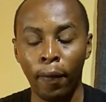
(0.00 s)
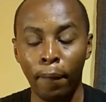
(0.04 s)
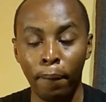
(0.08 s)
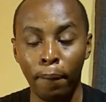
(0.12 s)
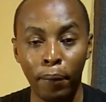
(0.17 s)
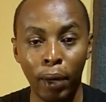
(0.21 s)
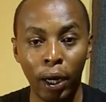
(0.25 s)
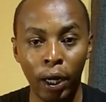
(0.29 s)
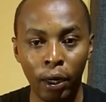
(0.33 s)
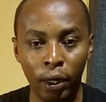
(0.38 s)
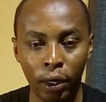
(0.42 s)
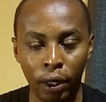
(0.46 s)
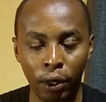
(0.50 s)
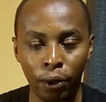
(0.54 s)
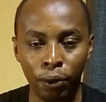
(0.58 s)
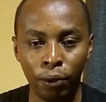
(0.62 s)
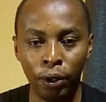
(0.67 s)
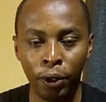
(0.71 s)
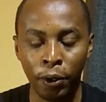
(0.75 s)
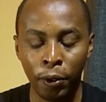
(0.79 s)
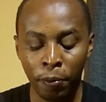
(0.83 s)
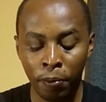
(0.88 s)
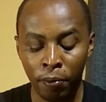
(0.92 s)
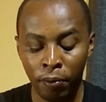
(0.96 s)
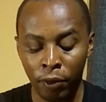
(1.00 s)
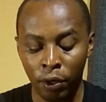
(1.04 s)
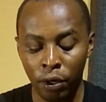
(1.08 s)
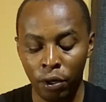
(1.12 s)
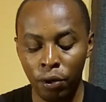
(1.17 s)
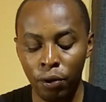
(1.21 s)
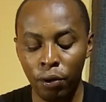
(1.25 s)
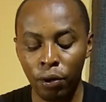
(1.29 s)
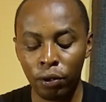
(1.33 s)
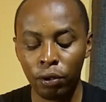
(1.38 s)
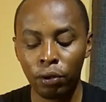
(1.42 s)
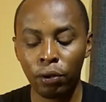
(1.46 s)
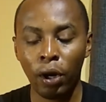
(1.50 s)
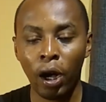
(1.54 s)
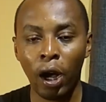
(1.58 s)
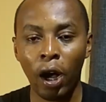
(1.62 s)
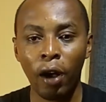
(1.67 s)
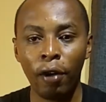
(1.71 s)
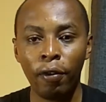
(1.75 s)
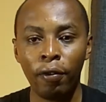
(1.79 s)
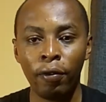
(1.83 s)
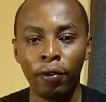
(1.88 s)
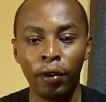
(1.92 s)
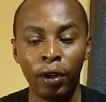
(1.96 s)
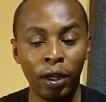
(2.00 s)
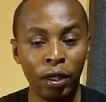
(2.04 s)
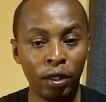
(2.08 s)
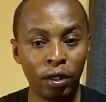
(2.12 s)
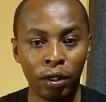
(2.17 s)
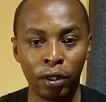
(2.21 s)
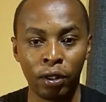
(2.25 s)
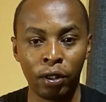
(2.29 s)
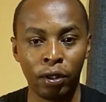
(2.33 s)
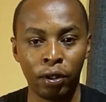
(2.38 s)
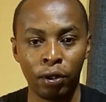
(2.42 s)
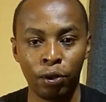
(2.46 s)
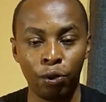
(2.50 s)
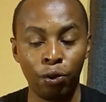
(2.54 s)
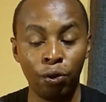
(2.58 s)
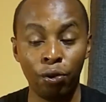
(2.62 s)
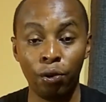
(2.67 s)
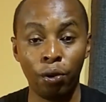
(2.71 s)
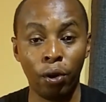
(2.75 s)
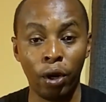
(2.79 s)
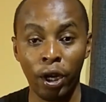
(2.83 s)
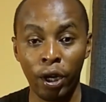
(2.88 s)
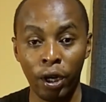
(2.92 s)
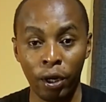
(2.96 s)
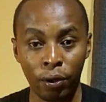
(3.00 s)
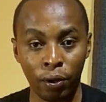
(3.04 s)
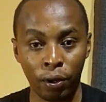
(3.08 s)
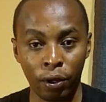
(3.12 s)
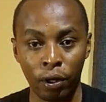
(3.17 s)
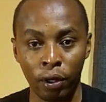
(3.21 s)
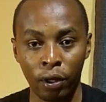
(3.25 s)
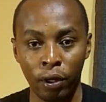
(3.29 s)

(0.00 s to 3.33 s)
burn down. You also have risks to your health.